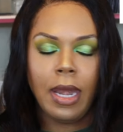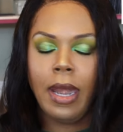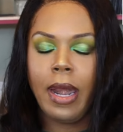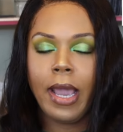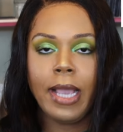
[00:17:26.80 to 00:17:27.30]

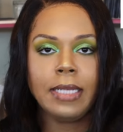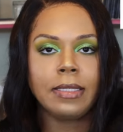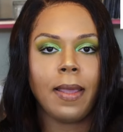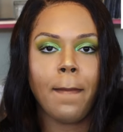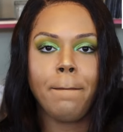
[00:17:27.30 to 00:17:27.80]

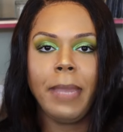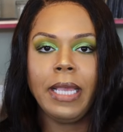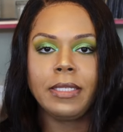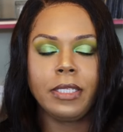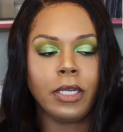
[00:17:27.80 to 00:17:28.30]
Nice,
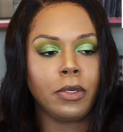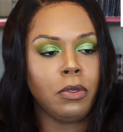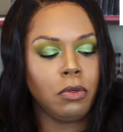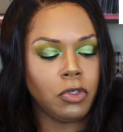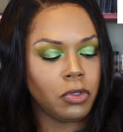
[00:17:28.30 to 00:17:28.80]
basic,
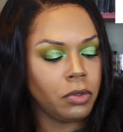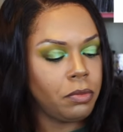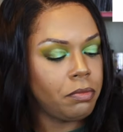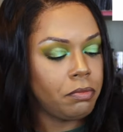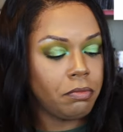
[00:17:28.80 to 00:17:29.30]

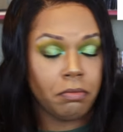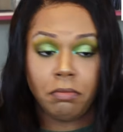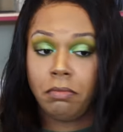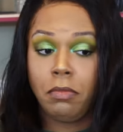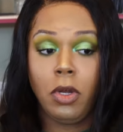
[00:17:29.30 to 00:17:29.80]
neutral,
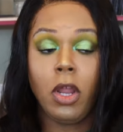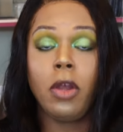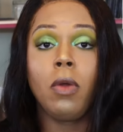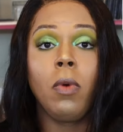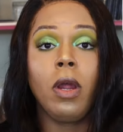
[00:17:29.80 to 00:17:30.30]

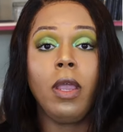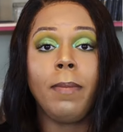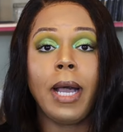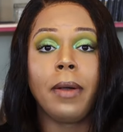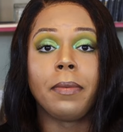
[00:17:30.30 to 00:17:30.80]
nothing to worry
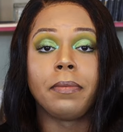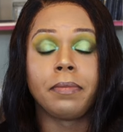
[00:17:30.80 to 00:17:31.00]
about.